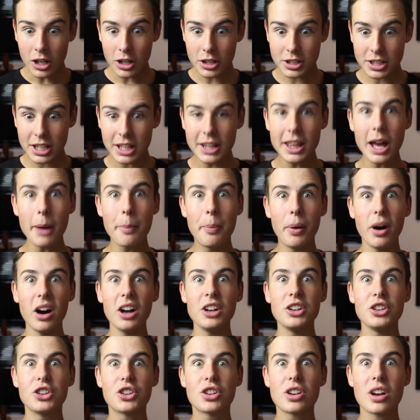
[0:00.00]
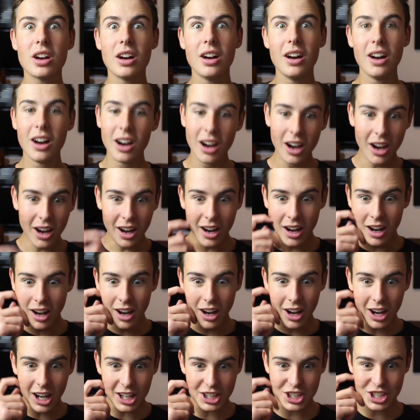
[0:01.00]
Do you see that punch?
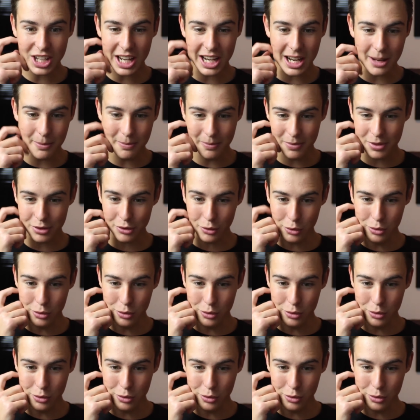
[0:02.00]
I sent him